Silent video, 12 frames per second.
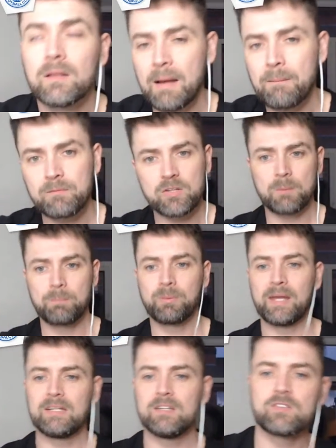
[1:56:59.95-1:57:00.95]
Lamb to the
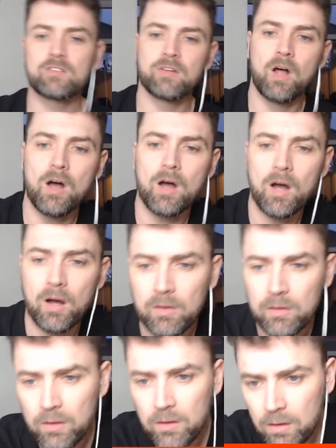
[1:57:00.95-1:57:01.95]
bleeding
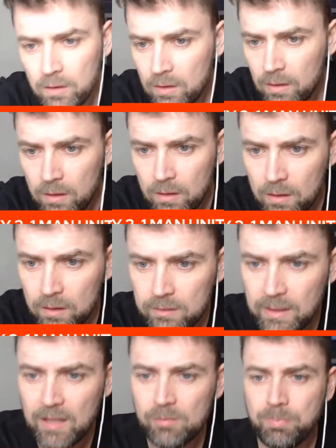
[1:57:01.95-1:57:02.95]
slaughter.
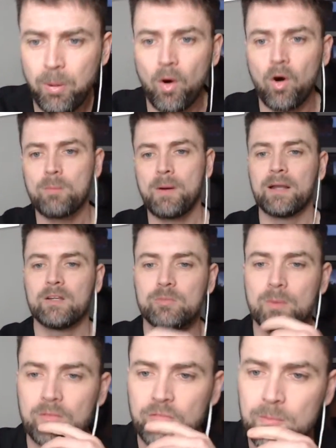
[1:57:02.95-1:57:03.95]
That's poor
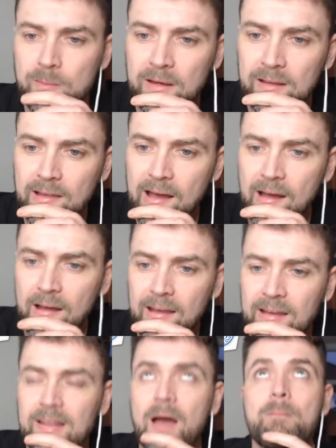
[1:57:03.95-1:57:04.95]
management for me, that. I
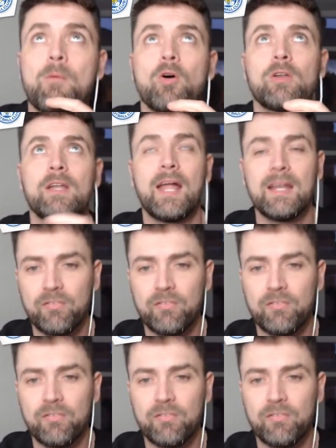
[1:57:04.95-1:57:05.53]
hate that more than